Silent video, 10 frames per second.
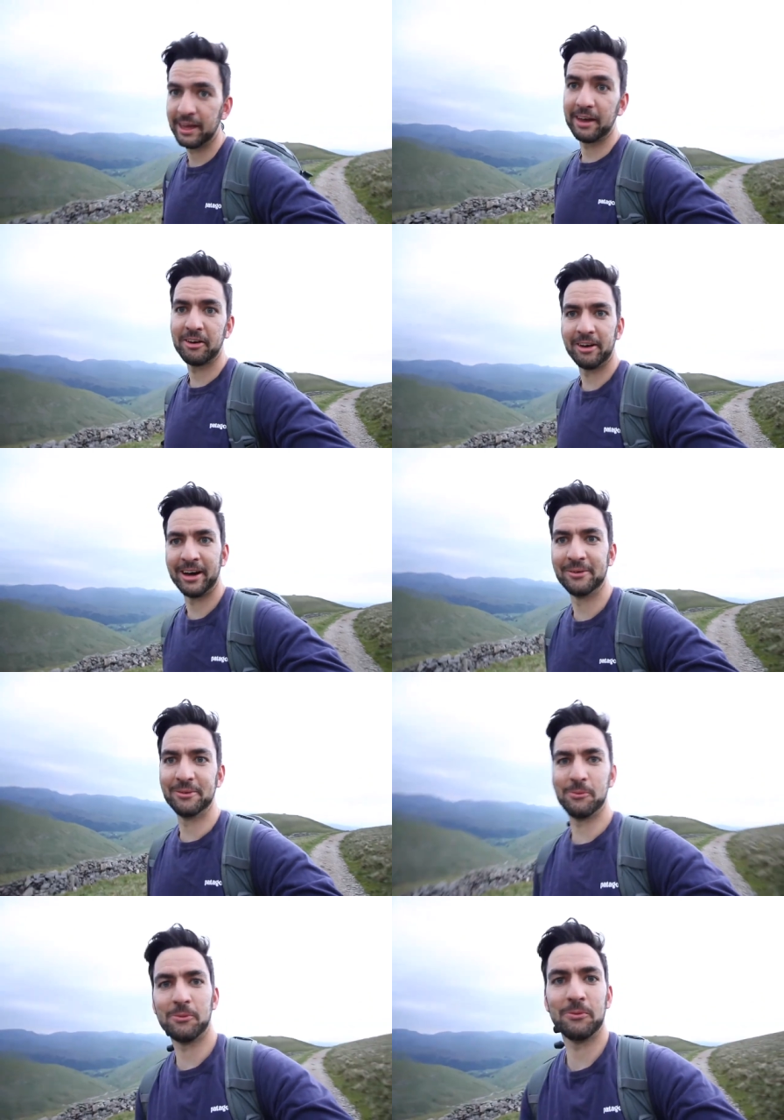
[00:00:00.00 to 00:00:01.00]
to get caught out
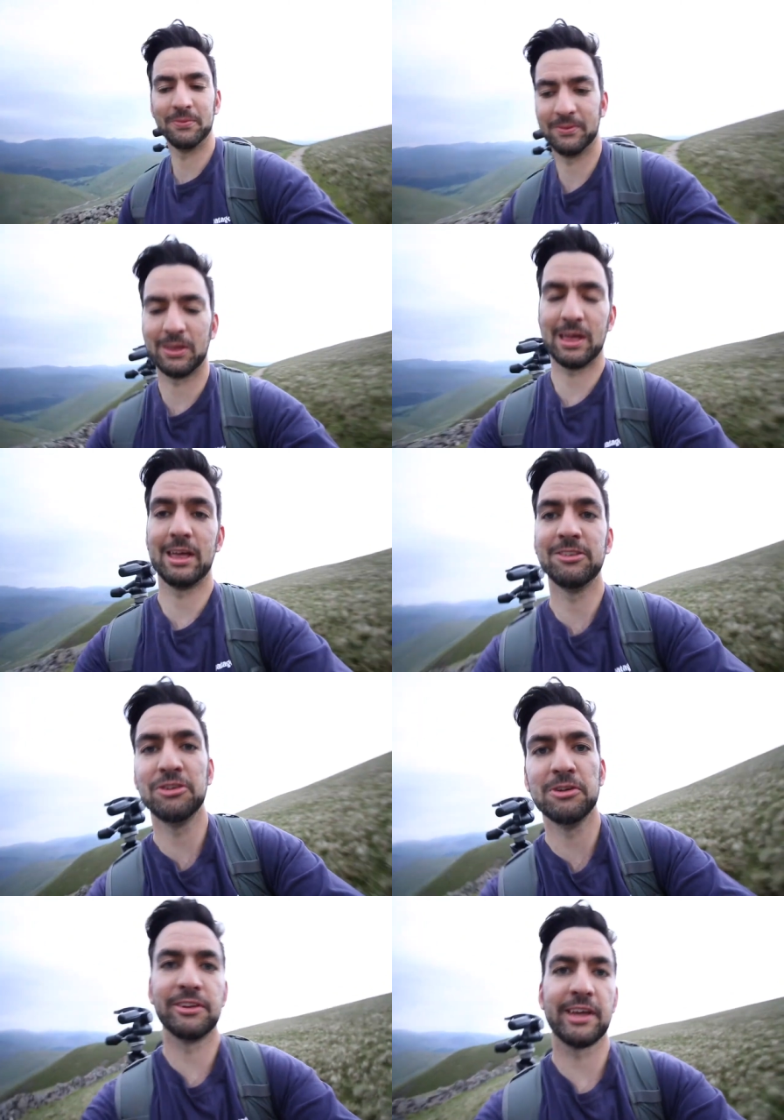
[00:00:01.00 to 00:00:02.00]
as
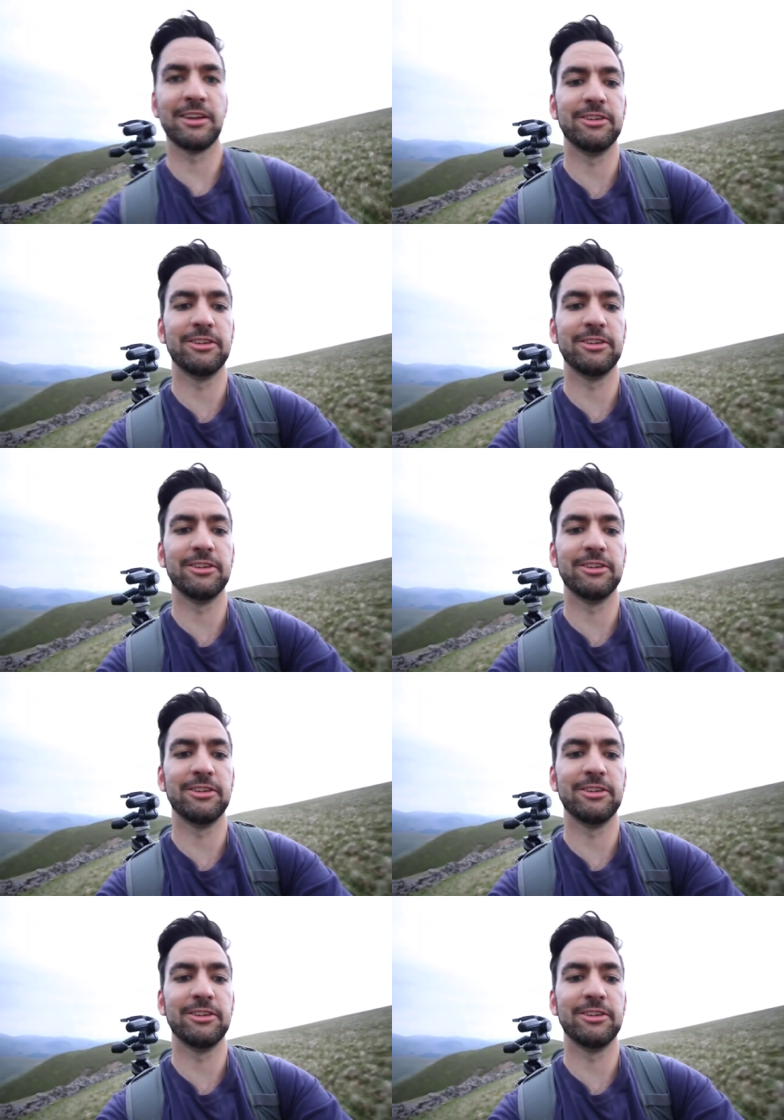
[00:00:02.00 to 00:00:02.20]
soon as I get